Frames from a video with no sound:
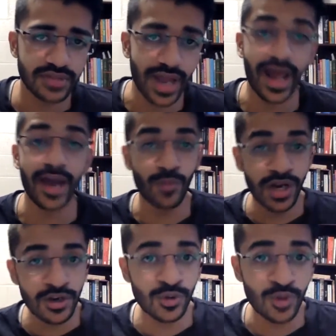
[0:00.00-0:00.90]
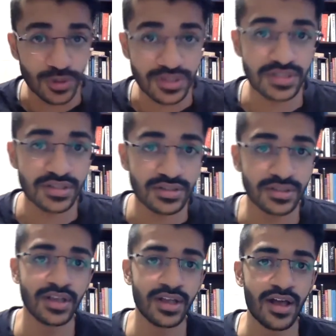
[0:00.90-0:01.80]
And I will do those.
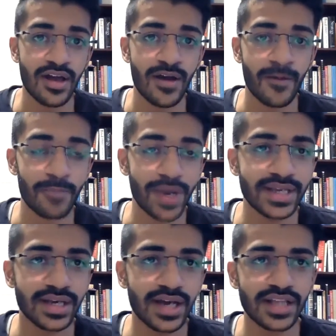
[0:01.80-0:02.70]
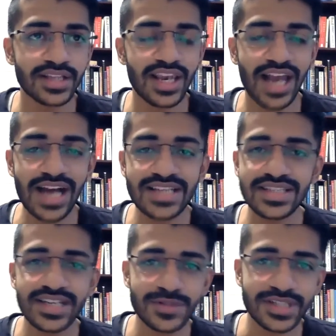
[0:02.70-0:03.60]
But the last
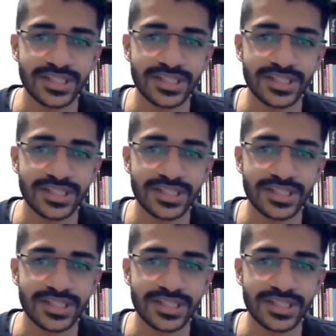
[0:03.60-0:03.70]
thing I was